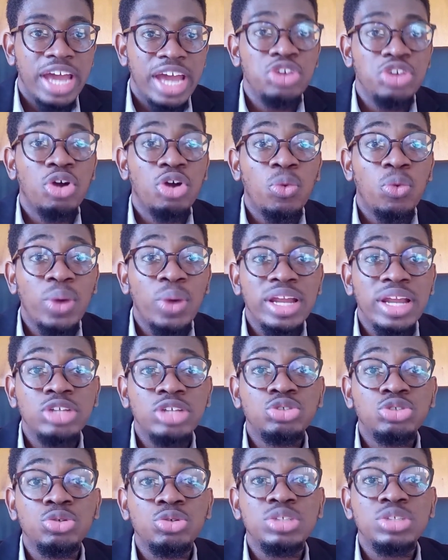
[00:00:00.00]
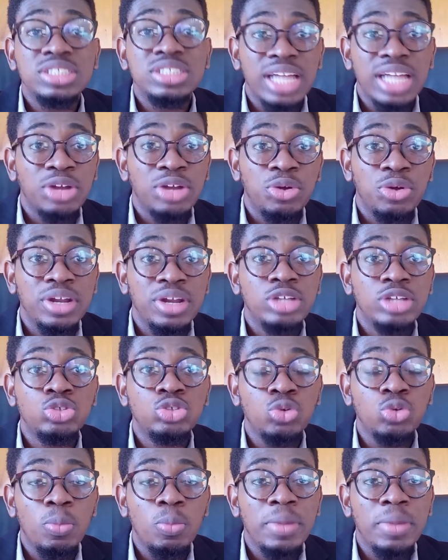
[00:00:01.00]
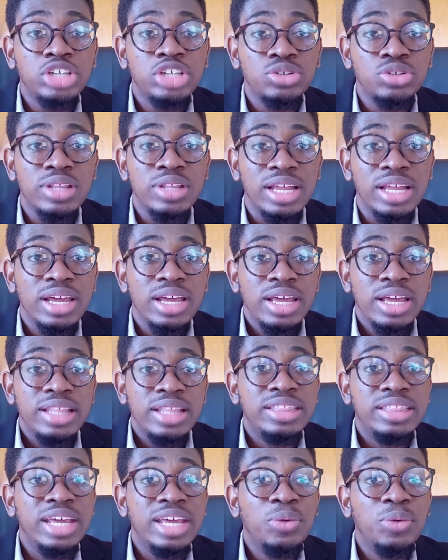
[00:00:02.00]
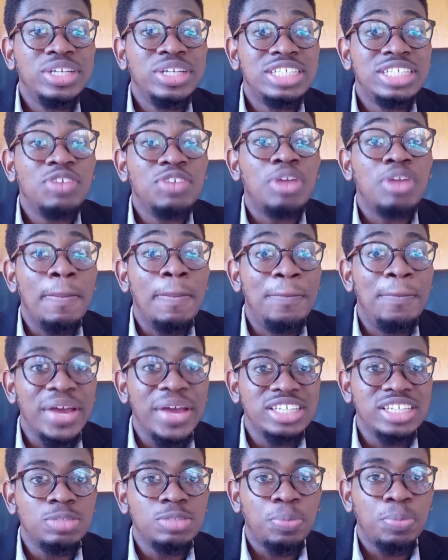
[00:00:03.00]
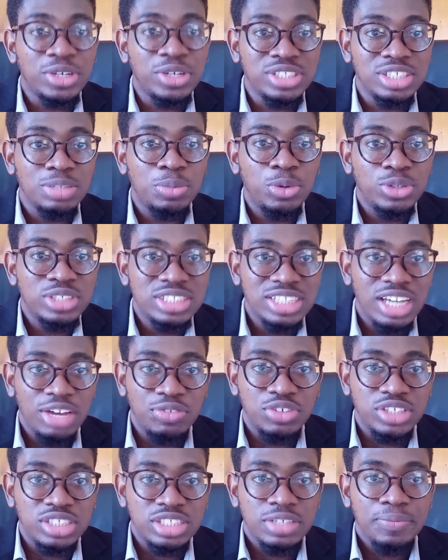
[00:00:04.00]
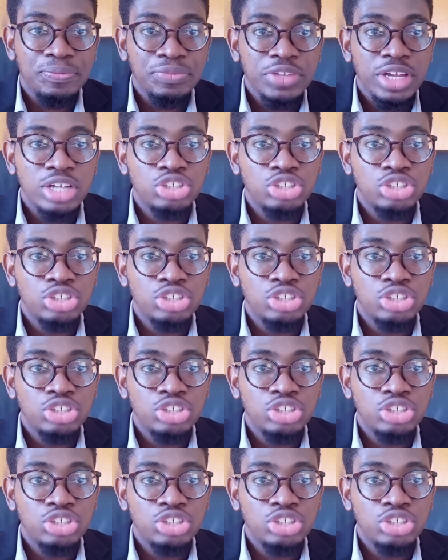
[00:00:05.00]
and you are willing to stand on it to make sure that they receive the best possible service.